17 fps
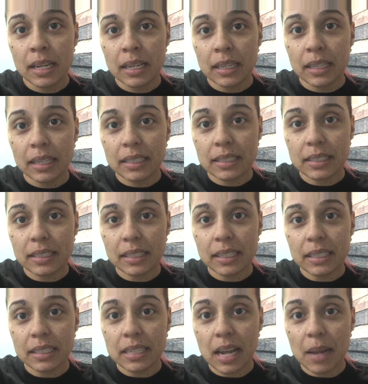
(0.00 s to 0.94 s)
Let's see,
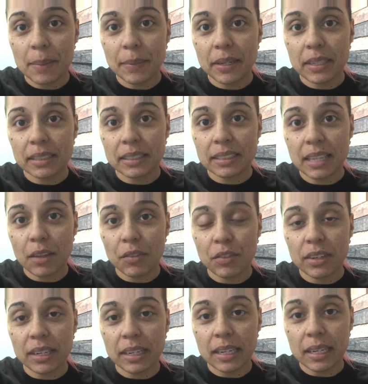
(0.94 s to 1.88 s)
Dama,
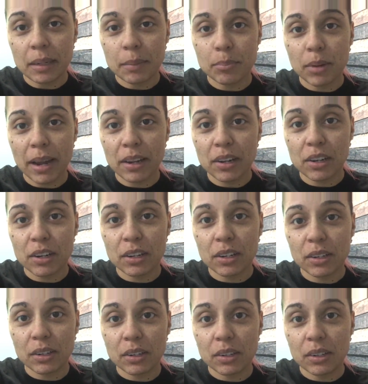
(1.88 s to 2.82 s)
Stephanie, Bright
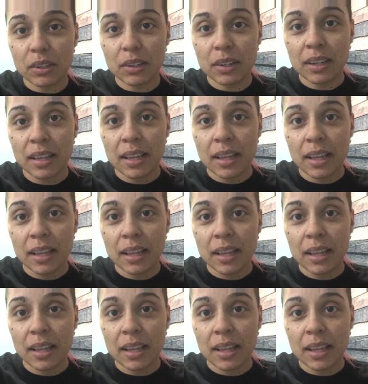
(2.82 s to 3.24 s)
Girl.